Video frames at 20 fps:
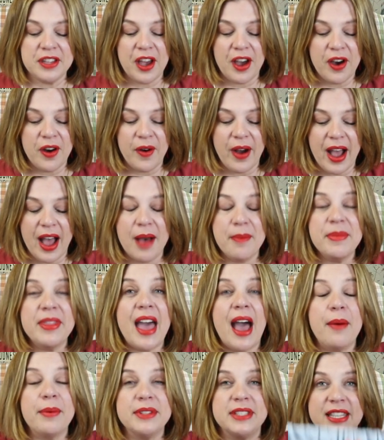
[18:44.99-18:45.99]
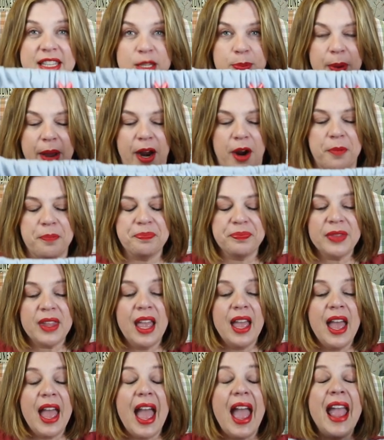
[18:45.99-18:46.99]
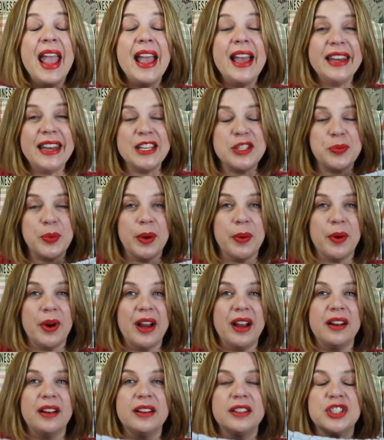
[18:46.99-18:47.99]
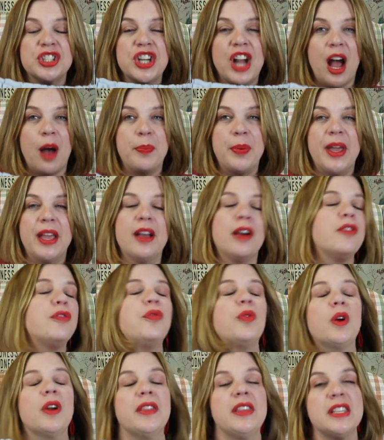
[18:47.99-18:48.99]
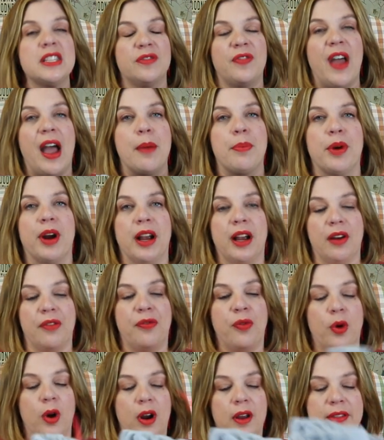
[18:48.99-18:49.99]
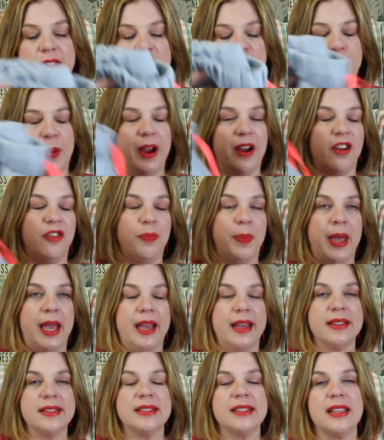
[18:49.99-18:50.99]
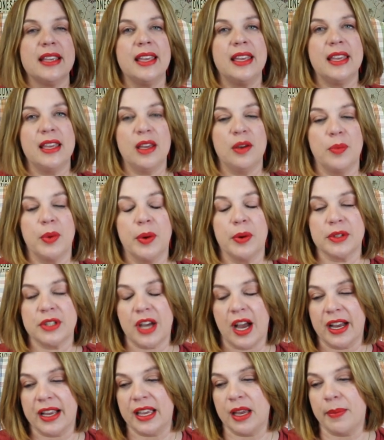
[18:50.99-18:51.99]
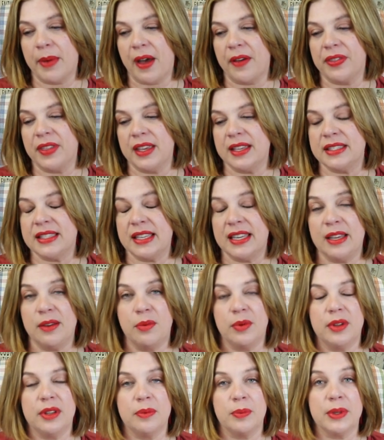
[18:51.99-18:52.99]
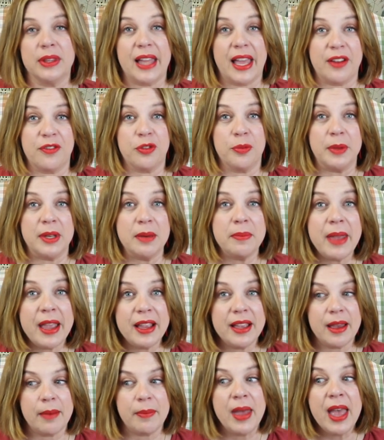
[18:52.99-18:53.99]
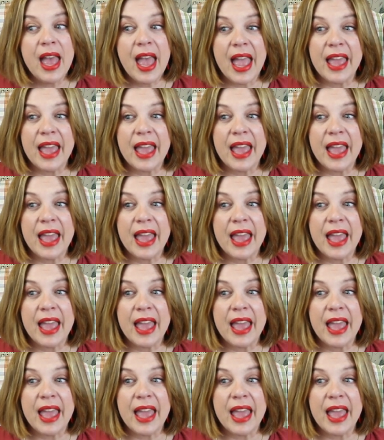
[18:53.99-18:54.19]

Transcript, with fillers: so um, that was this pair. And as we were shopping for this fabric, for this pair of pants, he we were talking about things that he would like for me to make him.